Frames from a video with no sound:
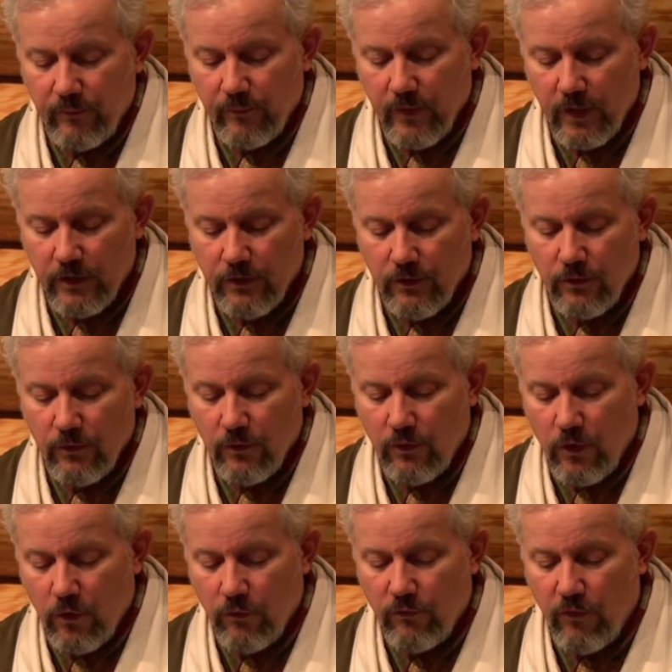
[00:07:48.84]
until we'll
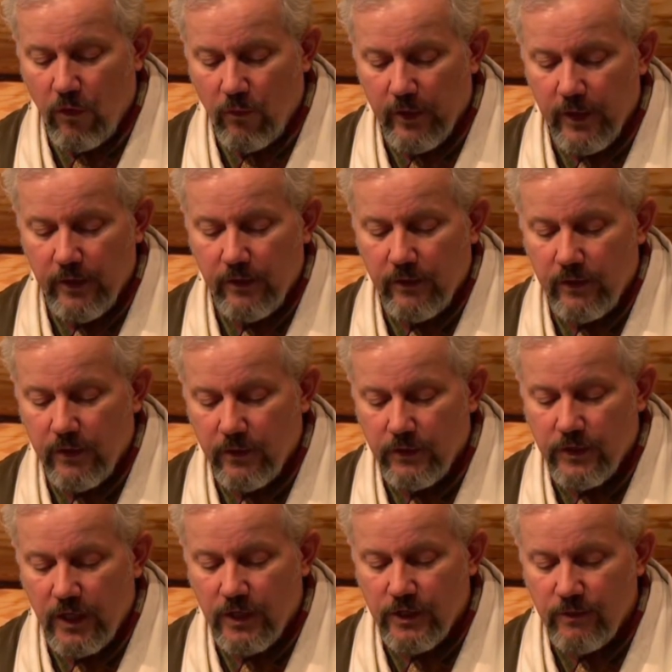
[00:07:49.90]
go forward into the New
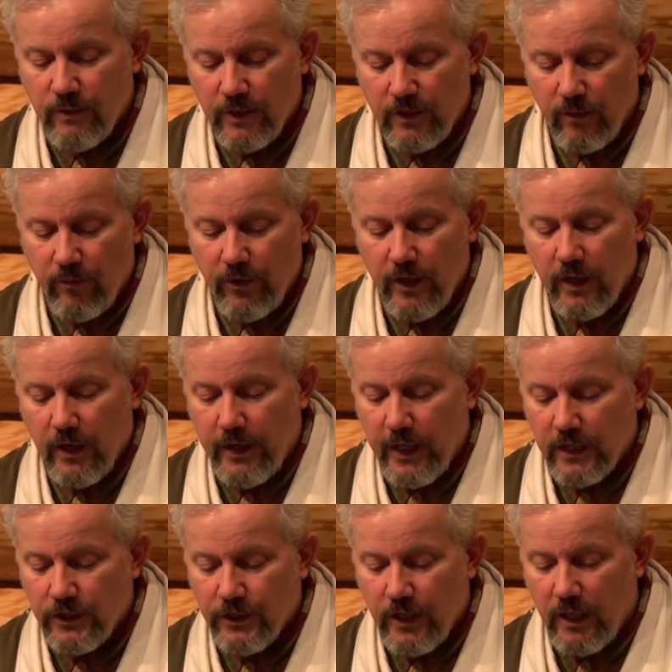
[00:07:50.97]
Testament, the Brit
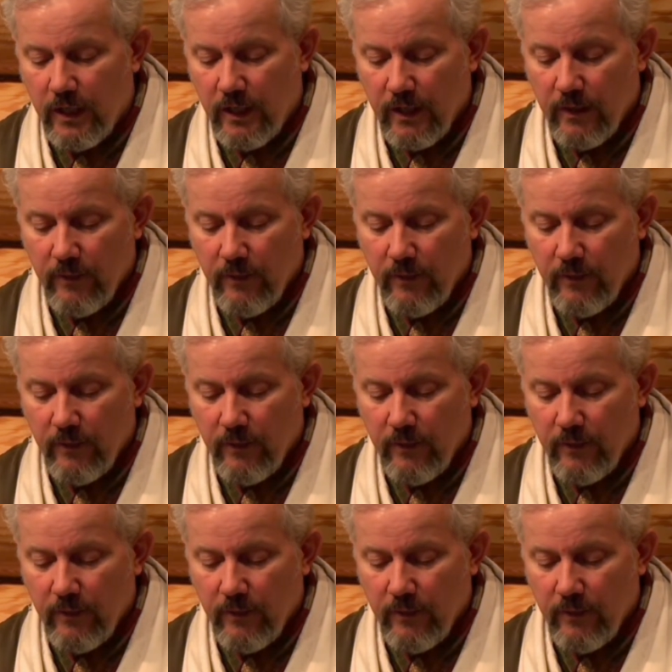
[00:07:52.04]
Hadashah,